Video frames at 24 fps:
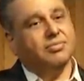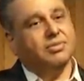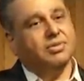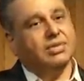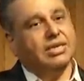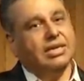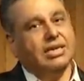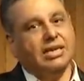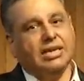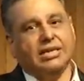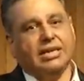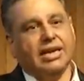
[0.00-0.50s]

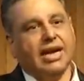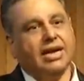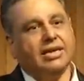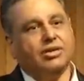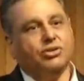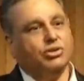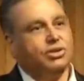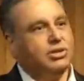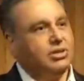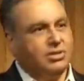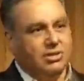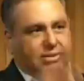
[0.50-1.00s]
Then it
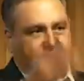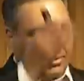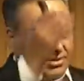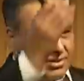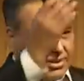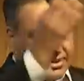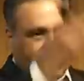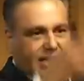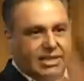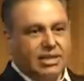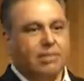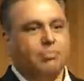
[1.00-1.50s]
had to
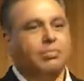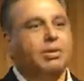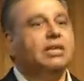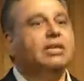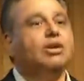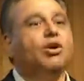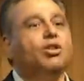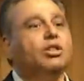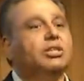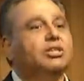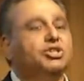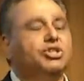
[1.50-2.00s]
just send that
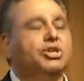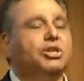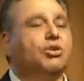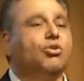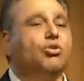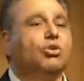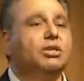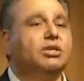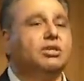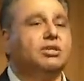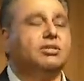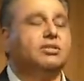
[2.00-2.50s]
money all the
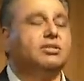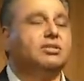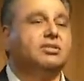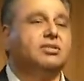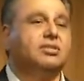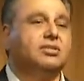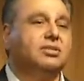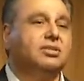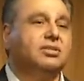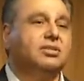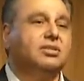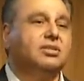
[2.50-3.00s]

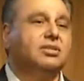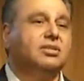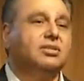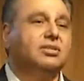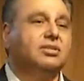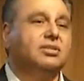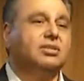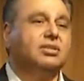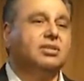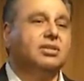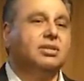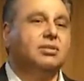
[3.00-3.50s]
shareholders.
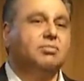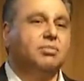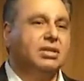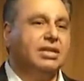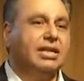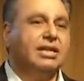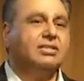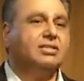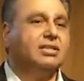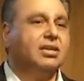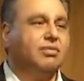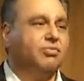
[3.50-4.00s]
But
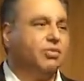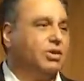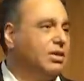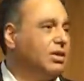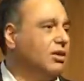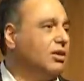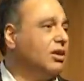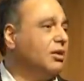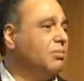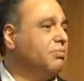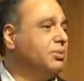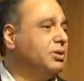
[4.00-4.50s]
that's not
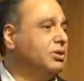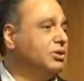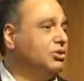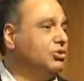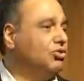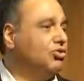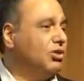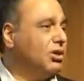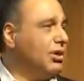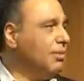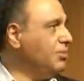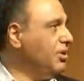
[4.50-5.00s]
what companies
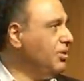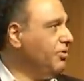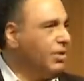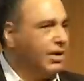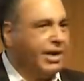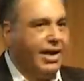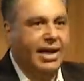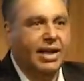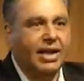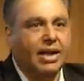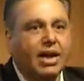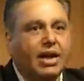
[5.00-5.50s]
do. Companies want
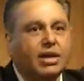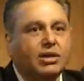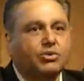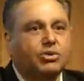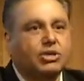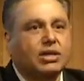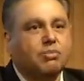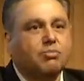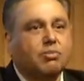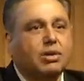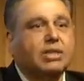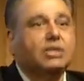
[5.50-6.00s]
to hang on to
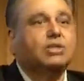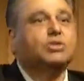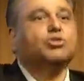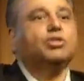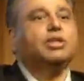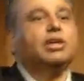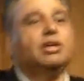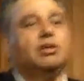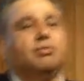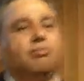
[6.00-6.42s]
that money so they